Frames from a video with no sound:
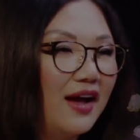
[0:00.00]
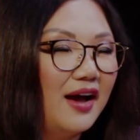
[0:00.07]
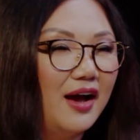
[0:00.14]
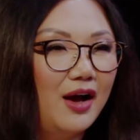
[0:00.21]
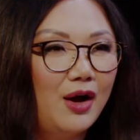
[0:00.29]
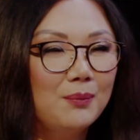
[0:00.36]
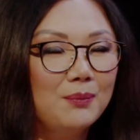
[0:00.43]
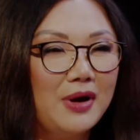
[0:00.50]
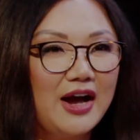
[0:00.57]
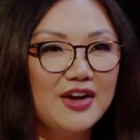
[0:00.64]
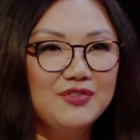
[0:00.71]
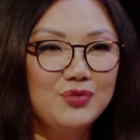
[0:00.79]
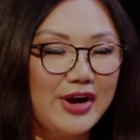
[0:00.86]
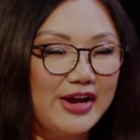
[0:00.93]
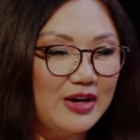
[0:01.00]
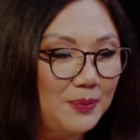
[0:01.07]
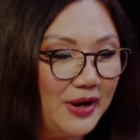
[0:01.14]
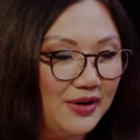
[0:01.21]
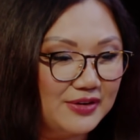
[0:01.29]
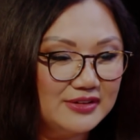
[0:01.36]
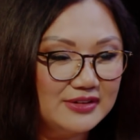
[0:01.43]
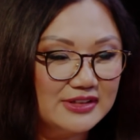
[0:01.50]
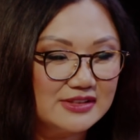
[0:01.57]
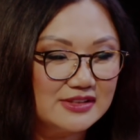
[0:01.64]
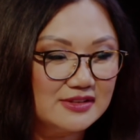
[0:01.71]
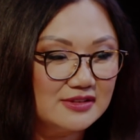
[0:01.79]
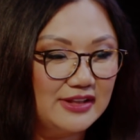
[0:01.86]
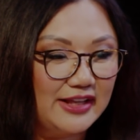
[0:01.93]
I've read about it.
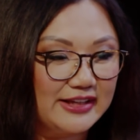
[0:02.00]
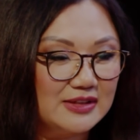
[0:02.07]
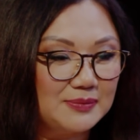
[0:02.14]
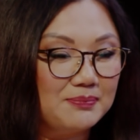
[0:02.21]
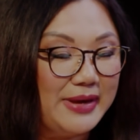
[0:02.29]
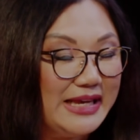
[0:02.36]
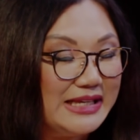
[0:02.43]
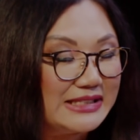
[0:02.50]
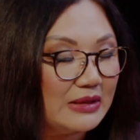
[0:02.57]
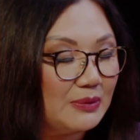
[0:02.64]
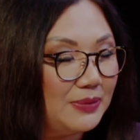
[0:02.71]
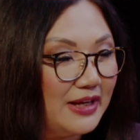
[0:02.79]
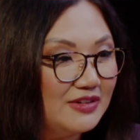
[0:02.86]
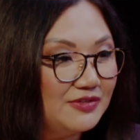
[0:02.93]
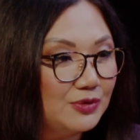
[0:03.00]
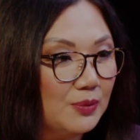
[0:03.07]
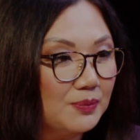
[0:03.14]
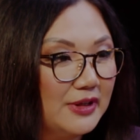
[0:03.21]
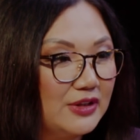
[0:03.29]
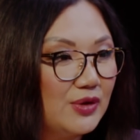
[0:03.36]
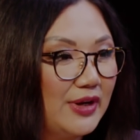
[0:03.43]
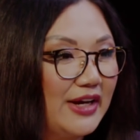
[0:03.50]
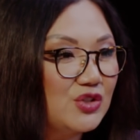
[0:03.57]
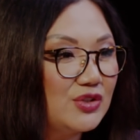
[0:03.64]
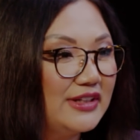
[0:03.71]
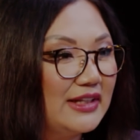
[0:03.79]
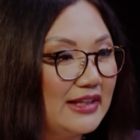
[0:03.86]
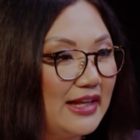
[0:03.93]
It's like an amazing platform that you're
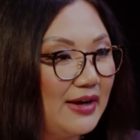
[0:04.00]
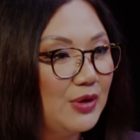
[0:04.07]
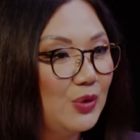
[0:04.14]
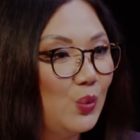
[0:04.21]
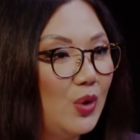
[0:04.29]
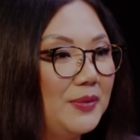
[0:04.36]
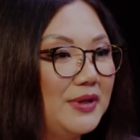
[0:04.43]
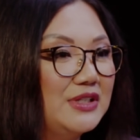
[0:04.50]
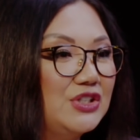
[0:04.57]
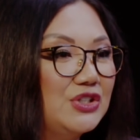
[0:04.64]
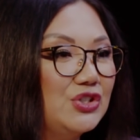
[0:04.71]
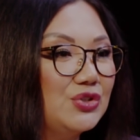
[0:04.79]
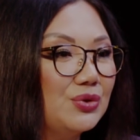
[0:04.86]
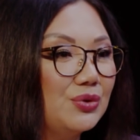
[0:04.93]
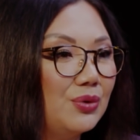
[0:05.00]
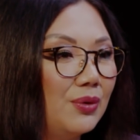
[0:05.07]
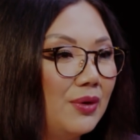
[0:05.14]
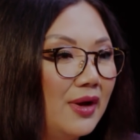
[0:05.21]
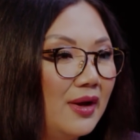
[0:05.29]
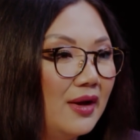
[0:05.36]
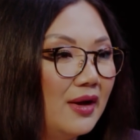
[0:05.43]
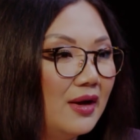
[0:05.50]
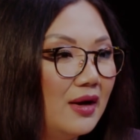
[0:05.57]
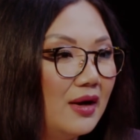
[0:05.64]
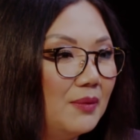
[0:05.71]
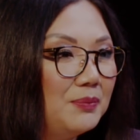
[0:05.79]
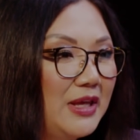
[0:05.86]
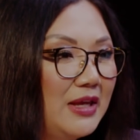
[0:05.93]
actually allowing women to do,
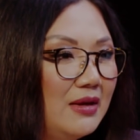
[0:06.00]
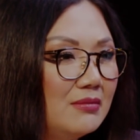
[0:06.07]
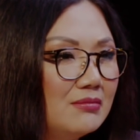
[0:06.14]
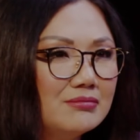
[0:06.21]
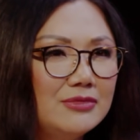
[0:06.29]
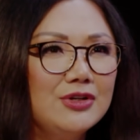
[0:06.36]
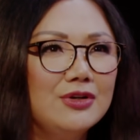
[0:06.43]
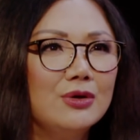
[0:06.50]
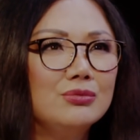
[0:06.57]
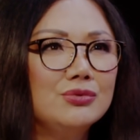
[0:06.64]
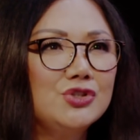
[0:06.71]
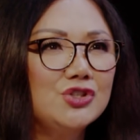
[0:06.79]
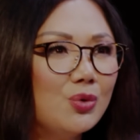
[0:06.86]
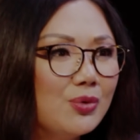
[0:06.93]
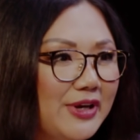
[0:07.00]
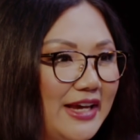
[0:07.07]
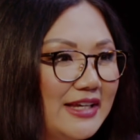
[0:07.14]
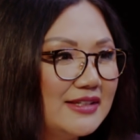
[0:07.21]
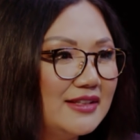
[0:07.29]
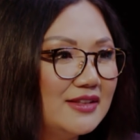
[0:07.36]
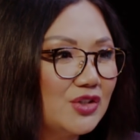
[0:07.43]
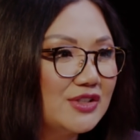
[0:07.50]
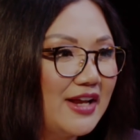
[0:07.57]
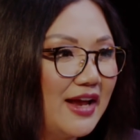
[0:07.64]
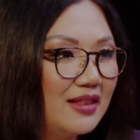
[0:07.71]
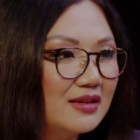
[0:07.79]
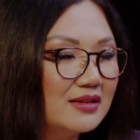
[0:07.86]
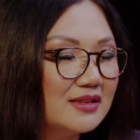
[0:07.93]
showcasing their
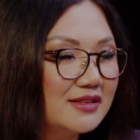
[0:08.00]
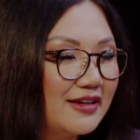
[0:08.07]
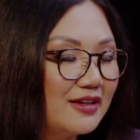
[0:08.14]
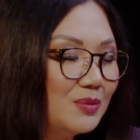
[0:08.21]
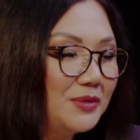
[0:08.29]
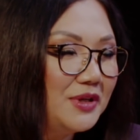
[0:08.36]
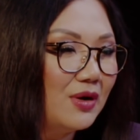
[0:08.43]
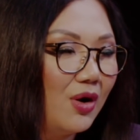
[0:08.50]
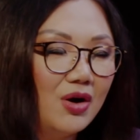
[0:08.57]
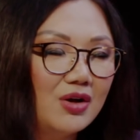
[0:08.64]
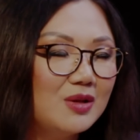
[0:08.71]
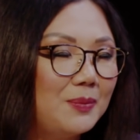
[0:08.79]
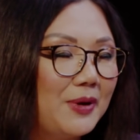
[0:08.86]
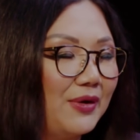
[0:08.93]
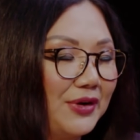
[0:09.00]
talent. Tell me all about